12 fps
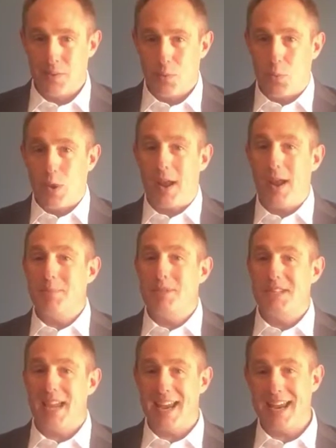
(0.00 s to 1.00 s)
what I'm
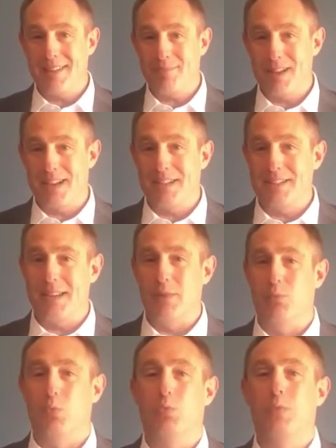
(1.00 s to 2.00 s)
saying because
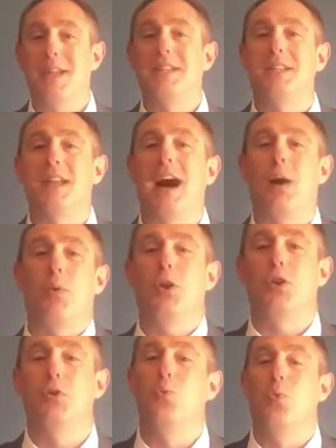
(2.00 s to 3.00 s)
it's not what
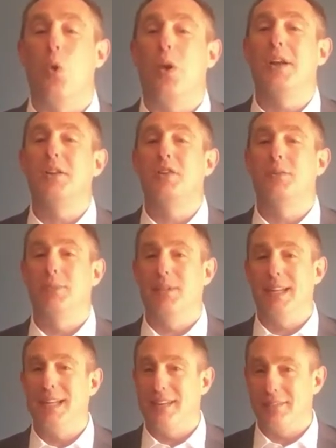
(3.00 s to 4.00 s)
you want to
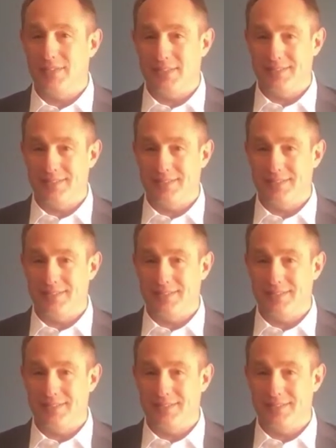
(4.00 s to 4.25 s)
believe.